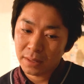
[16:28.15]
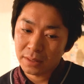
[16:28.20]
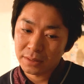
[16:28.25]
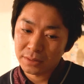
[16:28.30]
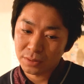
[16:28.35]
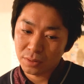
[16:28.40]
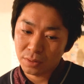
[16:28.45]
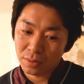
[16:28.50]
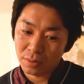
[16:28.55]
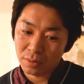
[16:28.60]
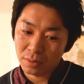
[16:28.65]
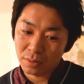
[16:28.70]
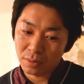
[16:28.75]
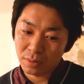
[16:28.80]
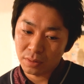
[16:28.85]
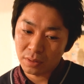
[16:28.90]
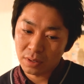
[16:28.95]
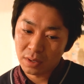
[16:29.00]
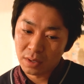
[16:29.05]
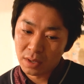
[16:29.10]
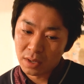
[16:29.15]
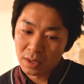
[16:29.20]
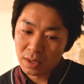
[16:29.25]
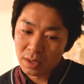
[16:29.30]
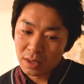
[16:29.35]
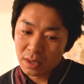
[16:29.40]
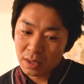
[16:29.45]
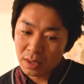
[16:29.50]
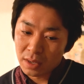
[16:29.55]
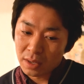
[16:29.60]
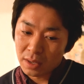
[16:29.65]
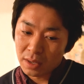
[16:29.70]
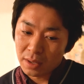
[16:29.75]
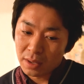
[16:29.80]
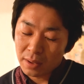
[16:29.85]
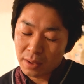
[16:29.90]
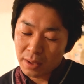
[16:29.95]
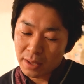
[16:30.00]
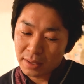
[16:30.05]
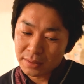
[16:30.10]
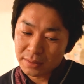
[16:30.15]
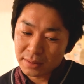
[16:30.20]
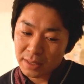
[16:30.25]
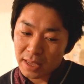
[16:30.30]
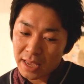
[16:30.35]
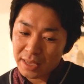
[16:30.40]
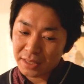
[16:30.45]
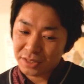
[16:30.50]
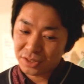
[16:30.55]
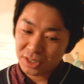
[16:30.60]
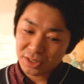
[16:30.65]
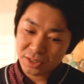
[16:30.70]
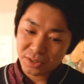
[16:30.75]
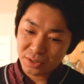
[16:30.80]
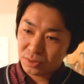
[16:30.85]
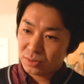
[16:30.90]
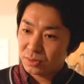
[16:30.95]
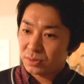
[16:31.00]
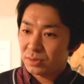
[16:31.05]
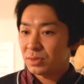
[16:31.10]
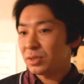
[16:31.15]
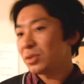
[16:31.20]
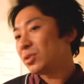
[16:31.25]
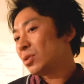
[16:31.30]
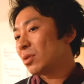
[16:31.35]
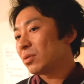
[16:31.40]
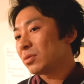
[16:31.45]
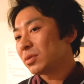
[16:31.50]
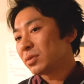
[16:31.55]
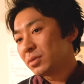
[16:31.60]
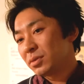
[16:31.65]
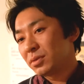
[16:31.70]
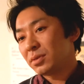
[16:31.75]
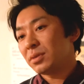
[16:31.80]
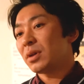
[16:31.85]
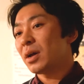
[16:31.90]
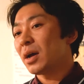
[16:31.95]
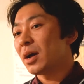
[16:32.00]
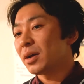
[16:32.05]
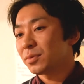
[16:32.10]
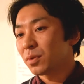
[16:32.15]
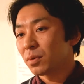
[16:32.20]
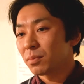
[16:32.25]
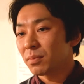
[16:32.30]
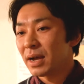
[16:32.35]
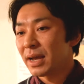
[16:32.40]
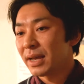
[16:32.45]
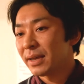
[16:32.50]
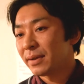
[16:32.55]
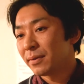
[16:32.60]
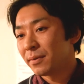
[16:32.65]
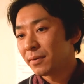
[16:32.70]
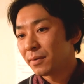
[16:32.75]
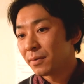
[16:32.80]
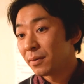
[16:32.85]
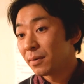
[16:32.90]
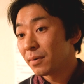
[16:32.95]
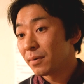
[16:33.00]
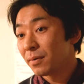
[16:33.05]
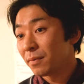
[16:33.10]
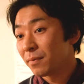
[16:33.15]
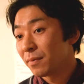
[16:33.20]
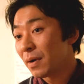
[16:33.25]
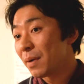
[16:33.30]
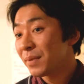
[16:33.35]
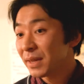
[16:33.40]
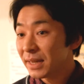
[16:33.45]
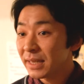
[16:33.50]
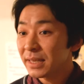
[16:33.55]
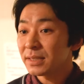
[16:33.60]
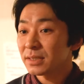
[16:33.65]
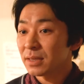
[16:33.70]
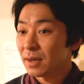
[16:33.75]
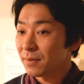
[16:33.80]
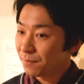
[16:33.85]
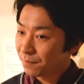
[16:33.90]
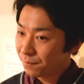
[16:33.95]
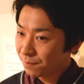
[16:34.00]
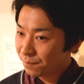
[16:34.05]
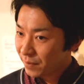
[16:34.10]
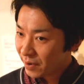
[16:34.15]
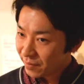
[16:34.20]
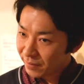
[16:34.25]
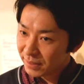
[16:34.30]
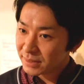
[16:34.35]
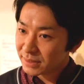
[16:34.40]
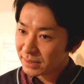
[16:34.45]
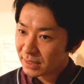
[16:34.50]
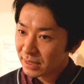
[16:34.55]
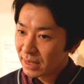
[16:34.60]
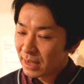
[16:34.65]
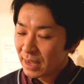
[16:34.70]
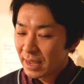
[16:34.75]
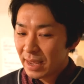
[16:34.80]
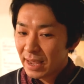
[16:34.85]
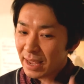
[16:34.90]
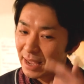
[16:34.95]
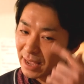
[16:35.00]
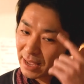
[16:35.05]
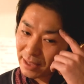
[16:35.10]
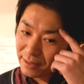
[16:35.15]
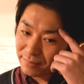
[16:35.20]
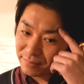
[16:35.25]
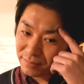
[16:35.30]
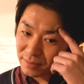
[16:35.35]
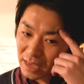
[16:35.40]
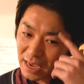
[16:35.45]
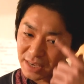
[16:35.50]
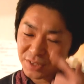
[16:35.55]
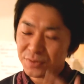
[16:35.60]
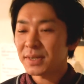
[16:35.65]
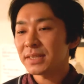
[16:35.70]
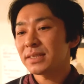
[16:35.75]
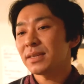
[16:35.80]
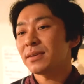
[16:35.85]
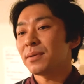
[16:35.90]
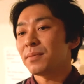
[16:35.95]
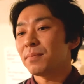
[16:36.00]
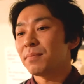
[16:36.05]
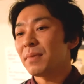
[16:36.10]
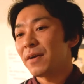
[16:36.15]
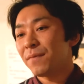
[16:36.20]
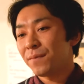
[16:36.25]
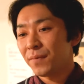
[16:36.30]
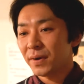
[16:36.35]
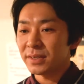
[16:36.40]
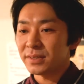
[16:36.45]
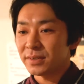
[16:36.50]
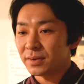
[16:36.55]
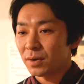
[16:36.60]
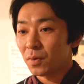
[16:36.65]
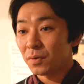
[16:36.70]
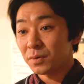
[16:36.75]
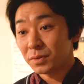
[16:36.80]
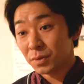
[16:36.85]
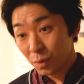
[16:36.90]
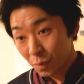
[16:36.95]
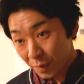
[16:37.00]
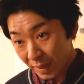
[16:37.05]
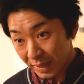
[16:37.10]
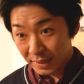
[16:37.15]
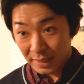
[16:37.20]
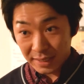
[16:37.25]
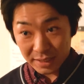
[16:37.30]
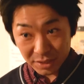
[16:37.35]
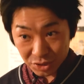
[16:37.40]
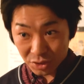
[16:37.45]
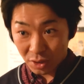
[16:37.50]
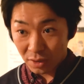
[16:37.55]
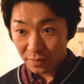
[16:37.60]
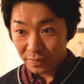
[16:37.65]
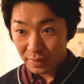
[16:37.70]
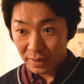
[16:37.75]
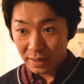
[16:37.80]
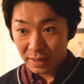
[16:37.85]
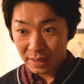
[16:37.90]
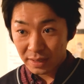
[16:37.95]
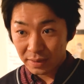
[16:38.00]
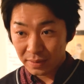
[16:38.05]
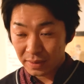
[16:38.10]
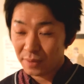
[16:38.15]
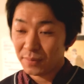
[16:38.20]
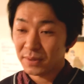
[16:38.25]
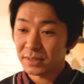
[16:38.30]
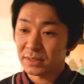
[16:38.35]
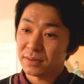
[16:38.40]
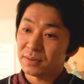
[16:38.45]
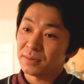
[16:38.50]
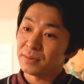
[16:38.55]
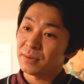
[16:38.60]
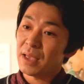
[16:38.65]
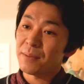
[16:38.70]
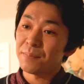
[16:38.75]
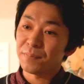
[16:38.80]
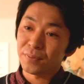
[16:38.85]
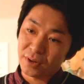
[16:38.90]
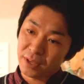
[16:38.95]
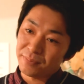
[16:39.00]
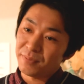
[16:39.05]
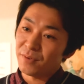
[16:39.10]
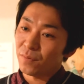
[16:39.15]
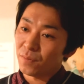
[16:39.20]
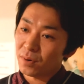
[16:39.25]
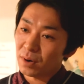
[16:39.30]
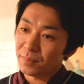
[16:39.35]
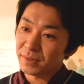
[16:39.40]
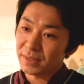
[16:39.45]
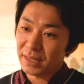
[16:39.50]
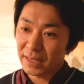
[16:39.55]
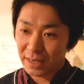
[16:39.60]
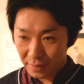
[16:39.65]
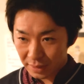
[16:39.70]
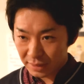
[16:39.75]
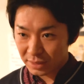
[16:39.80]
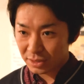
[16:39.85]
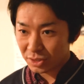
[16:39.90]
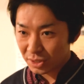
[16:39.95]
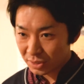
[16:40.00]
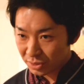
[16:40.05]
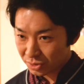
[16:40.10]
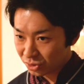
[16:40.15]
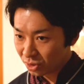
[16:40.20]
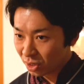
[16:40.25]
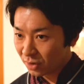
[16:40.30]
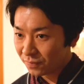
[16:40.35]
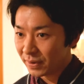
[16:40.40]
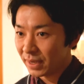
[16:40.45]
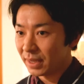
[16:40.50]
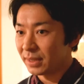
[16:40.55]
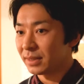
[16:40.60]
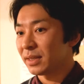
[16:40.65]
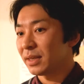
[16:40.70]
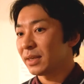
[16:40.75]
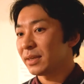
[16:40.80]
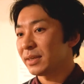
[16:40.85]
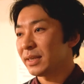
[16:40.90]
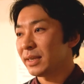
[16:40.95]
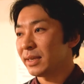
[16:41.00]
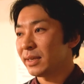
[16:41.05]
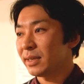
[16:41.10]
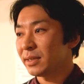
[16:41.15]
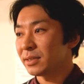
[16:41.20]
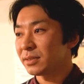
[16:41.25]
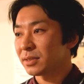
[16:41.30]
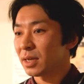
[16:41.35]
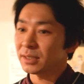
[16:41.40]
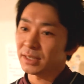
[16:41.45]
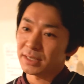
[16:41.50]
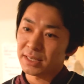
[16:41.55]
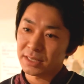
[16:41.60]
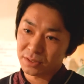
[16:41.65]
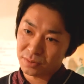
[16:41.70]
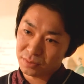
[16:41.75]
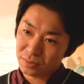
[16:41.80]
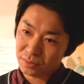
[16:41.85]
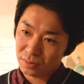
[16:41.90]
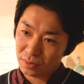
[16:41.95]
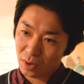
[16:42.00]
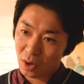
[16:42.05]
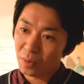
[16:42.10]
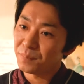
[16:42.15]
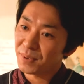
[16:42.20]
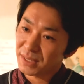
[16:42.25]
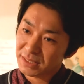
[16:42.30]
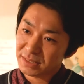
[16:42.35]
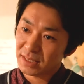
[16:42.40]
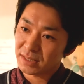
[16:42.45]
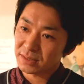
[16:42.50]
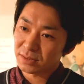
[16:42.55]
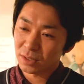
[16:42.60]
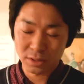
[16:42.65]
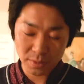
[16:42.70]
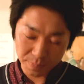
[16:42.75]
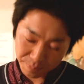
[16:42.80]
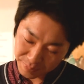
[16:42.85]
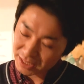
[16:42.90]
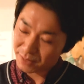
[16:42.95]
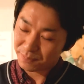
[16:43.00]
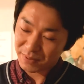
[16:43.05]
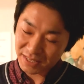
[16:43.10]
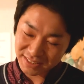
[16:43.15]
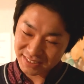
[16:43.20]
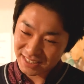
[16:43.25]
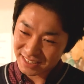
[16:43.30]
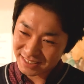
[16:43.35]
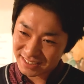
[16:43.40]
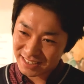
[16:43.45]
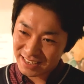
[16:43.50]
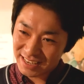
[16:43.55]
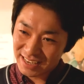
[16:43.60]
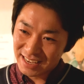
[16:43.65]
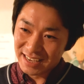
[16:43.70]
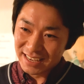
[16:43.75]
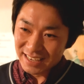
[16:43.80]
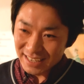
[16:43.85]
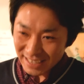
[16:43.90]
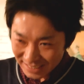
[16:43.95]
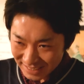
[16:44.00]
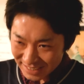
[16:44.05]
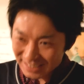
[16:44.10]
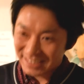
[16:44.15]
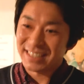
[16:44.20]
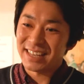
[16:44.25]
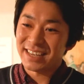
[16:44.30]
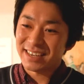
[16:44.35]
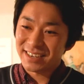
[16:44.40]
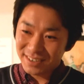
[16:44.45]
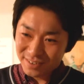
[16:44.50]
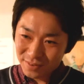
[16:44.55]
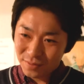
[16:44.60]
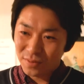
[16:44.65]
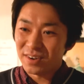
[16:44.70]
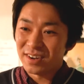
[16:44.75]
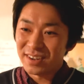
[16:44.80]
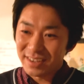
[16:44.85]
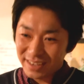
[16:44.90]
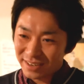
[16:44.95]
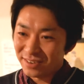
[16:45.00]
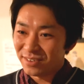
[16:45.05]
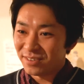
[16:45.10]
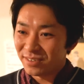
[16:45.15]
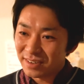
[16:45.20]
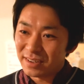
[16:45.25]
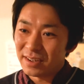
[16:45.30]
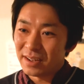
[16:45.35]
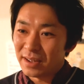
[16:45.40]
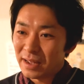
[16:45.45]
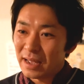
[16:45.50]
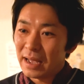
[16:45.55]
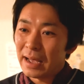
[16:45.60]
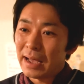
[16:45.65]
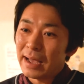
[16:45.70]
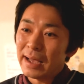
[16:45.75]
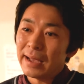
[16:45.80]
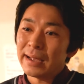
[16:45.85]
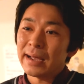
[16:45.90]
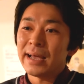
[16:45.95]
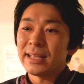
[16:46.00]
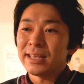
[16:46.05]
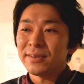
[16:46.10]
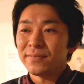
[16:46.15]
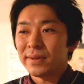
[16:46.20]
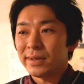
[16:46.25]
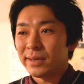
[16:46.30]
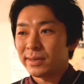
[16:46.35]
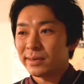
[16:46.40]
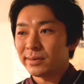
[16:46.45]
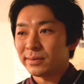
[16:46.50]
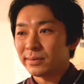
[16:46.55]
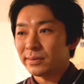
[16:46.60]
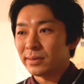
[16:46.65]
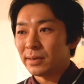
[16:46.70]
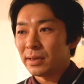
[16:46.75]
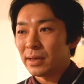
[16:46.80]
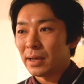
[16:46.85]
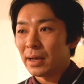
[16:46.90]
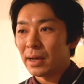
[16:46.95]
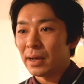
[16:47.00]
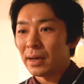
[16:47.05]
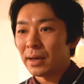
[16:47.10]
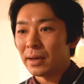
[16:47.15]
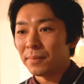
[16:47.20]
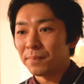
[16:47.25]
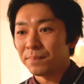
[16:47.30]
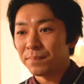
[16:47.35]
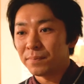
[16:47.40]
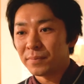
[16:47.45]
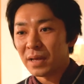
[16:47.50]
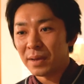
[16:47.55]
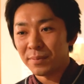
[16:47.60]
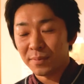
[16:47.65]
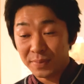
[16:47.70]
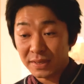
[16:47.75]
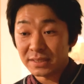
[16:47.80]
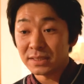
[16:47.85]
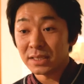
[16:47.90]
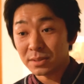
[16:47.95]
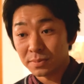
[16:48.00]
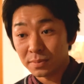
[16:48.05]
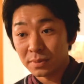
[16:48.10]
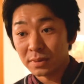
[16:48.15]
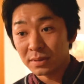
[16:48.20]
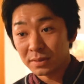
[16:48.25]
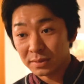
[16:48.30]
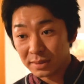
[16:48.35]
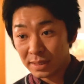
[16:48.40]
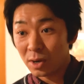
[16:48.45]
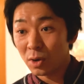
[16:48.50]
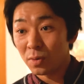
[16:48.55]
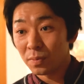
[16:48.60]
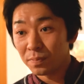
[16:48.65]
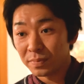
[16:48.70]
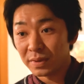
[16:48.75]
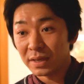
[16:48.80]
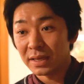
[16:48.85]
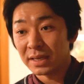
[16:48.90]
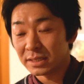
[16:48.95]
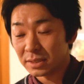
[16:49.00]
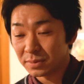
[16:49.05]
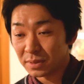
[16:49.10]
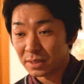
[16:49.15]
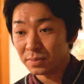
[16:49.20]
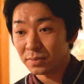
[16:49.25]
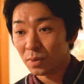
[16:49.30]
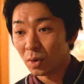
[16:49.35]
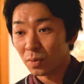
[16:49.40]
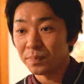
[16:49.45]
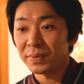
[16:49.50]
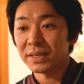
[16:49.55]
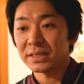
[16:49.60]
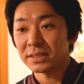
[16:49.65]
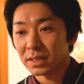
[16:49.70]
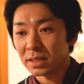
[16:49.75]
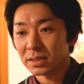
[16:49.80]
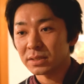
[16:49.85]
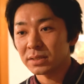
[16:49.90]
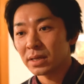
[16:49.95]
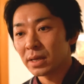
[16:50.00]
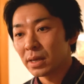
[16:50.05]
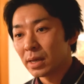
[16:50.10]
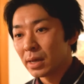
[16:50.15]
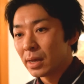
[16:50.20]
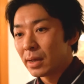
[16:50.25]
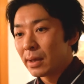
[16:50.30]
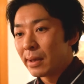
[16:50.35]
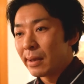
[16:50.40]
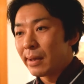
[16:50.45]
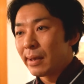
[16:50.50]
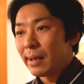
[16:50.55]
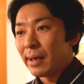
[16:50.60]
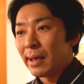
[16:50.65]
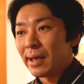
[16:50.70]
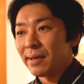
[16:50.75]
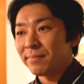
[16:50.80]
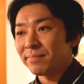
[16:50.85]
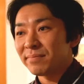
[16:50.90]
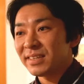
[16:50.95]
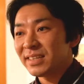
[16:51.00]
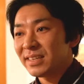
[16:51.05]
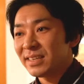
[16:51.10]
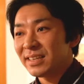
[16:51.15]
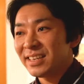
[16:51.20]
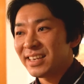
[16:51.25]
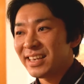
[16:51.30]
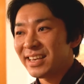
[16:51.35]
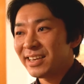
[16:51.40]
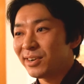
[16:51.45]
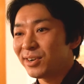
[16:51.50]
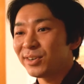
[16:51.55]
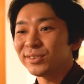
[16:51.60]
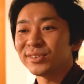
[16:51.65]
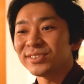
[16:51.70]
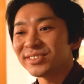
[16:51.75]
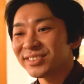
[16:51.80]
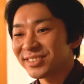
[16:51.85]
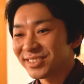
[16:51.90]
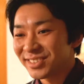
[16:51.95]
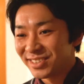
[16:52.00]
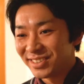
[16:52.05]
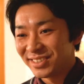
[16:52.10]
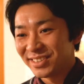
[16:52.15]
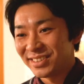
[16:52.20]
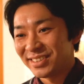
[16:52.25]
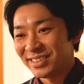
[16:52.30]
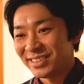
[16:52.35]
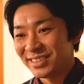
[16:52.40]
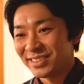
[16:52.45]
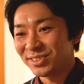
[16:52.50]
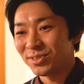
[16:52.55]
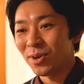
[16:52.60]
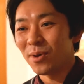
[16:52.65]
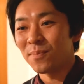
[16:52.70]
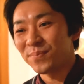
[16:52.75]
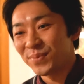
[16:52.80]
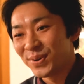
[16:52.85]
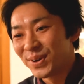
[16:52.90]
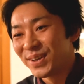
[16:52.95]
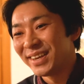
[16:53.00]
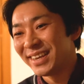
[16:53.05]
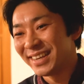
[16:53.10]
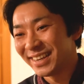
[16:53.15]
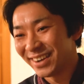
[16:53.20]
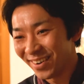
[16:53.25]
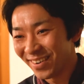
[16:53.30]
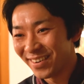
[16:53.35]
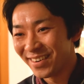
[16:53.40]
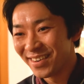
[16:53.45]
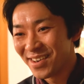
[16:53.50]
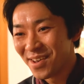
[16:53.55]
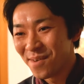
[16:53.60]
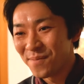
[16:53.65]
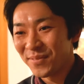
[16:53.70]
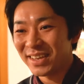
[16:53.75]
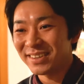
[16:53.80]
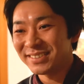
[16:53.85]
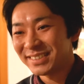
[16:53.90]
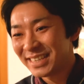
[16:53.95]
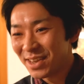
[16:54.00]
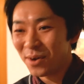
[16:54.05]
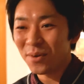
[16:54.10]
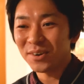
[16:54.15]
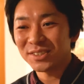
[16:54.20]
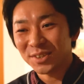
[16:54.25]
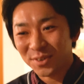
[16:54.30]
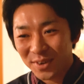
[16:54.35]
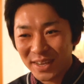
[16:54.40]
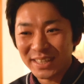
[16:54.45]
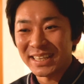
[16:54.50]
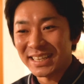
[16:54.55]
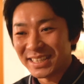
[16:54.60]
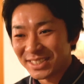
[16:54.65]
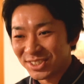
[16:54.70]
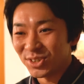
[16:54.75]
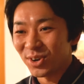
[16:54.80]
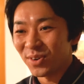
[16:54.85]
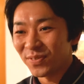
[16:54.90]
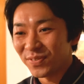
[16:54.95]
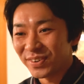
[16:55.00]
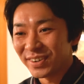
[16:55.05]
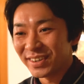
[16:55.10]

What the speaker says: So I just, you know, told my family, some parents, and actually my father also quit his job. He was an employee before, but he quit his job and he started his own business. Not a big business. He's just like, you know, kind of like have a business, his own business. Mm. And he couldn't stop, you know, because he also quit his job.